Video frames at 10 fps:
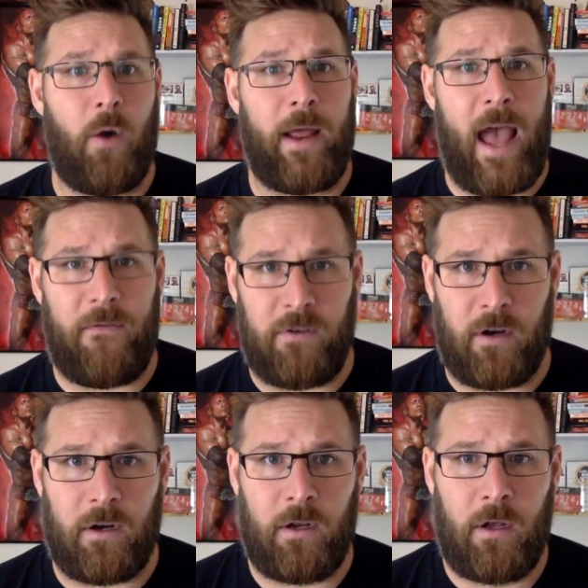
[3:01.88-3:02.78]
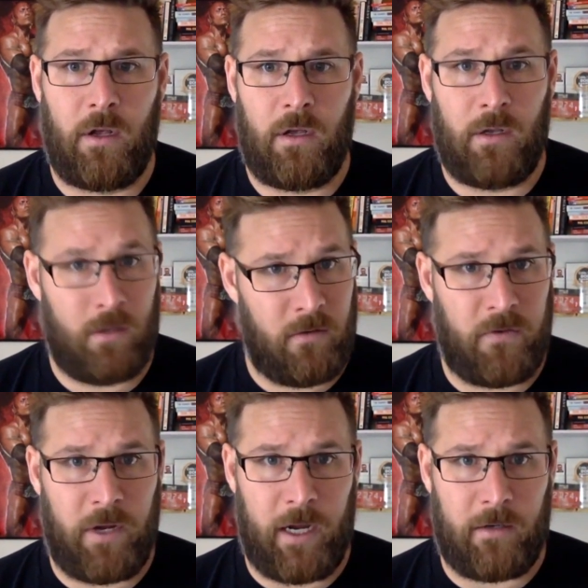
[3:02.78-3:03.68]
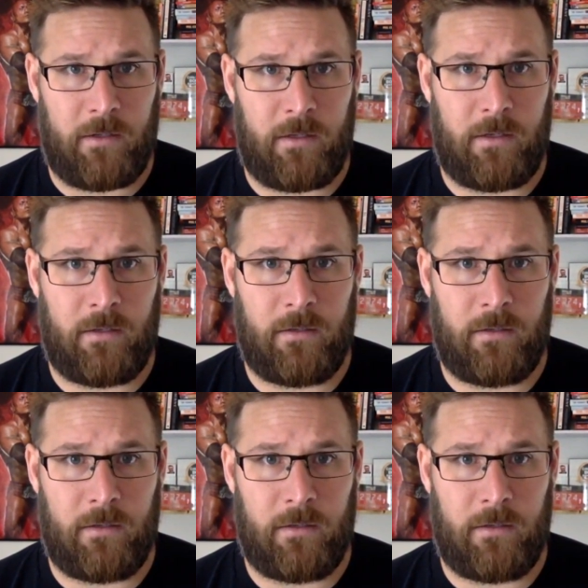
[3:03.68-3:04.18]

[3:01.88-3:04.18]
going after for years.